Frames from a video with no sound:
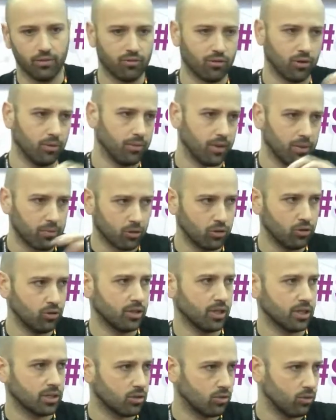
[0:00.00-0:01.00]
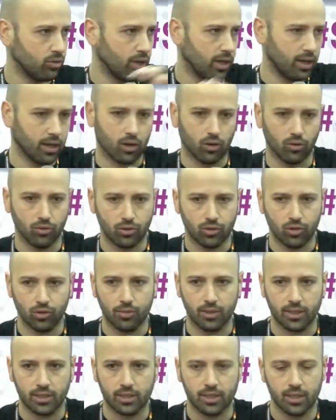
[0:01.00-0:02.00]
from the producers to the
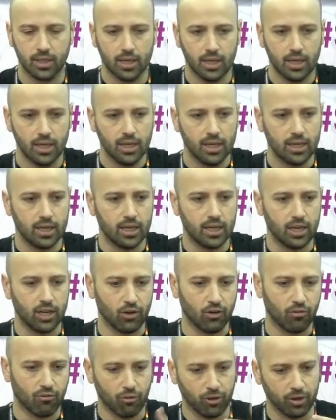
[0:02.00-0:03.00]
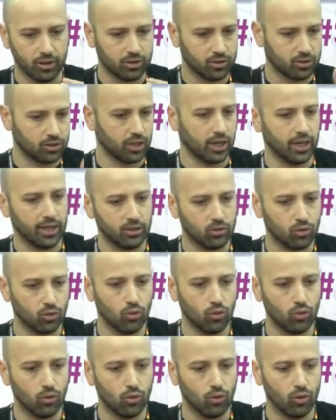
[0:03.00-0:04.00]
consumers, if we try
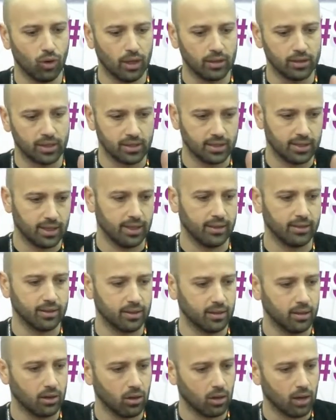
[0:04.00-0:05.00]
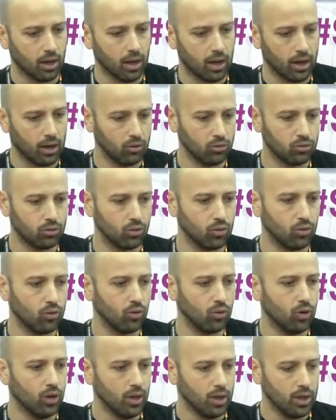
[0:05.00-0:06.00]
to understand how
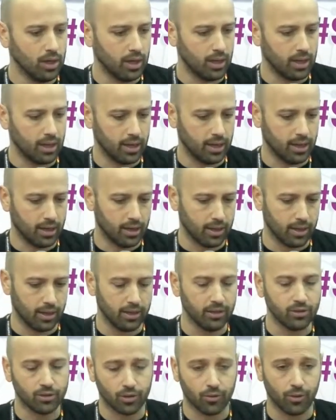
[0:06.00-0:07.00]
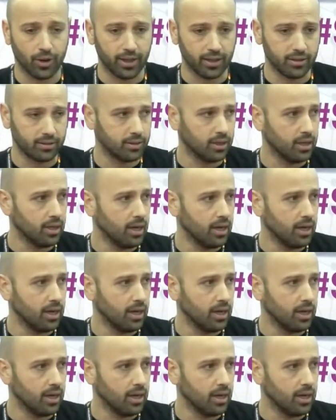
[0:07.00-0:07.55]
to integrate